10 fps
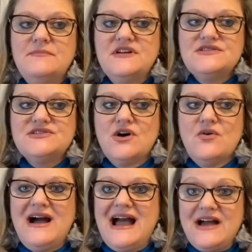
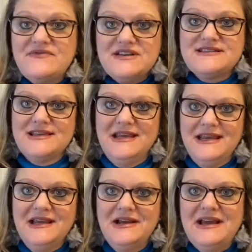So
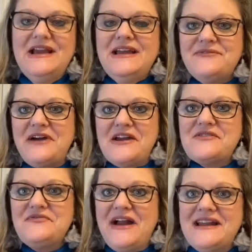obviously, if I
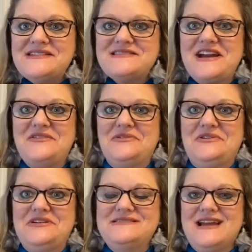could find designer
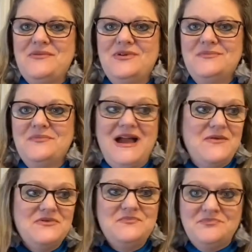goods, I would,
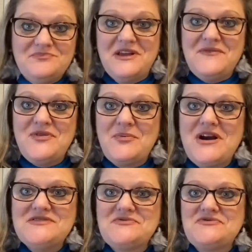if the
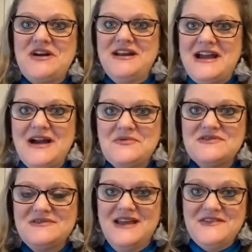price was right, I would,
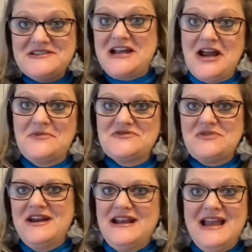and the style was
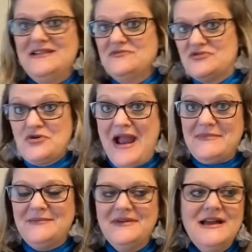right, I'd grab
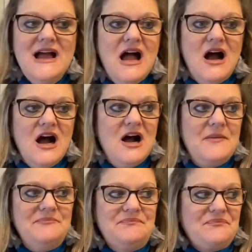them.
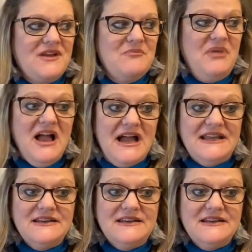But